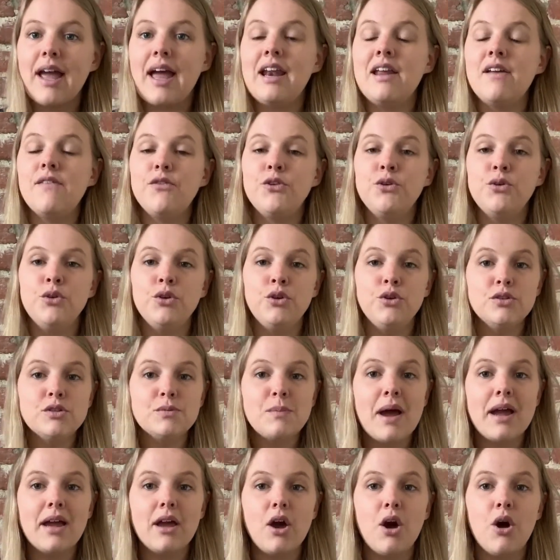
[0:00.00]
And if you use
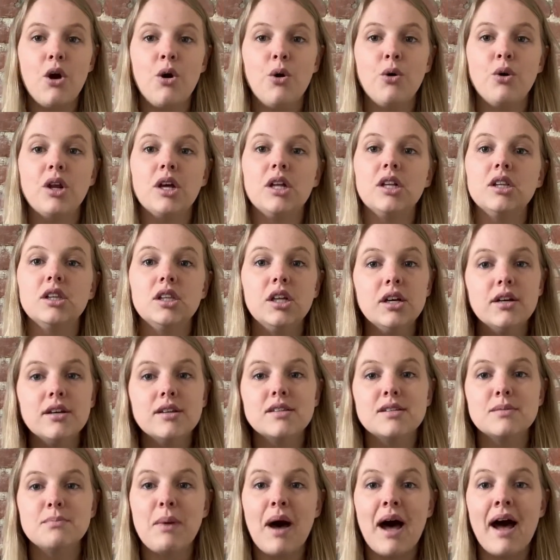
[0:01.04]
my code
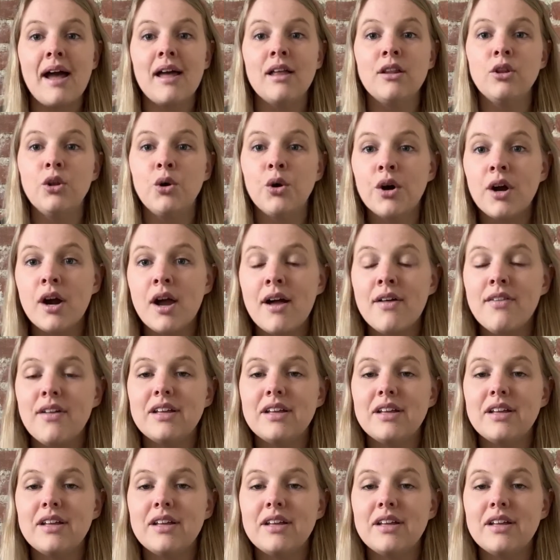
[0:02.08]
Looks by Laura,